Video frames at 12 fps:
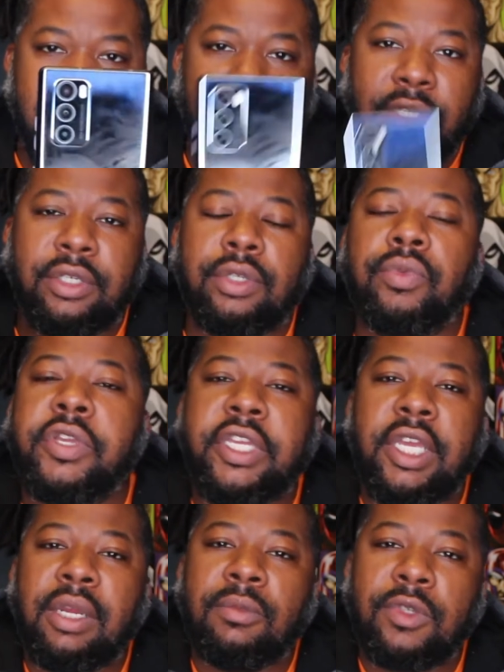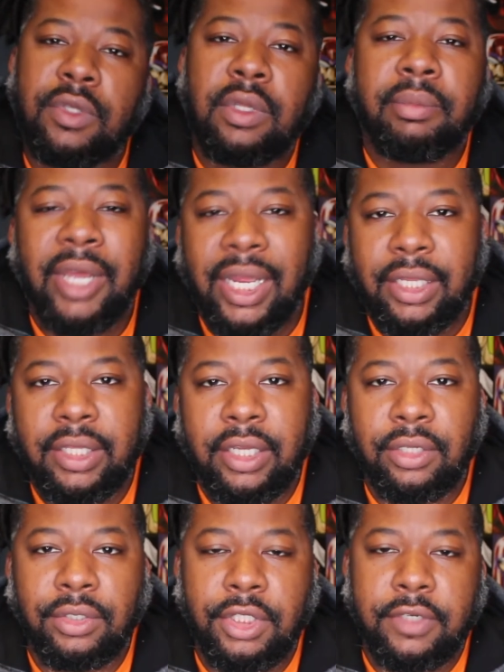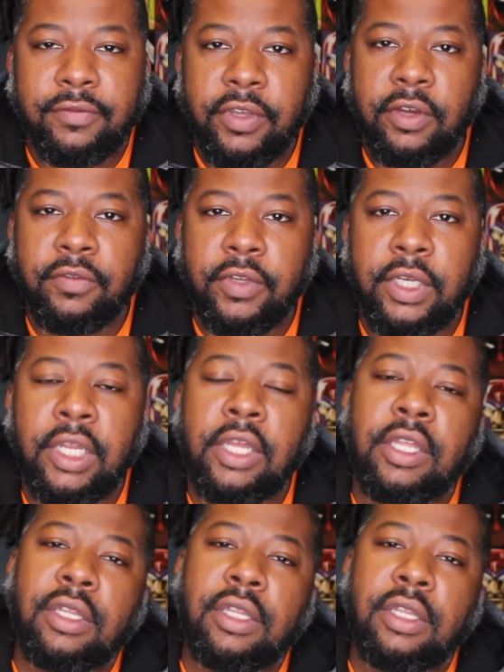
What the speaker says: like there's three cameras on the back of the LG Velvet.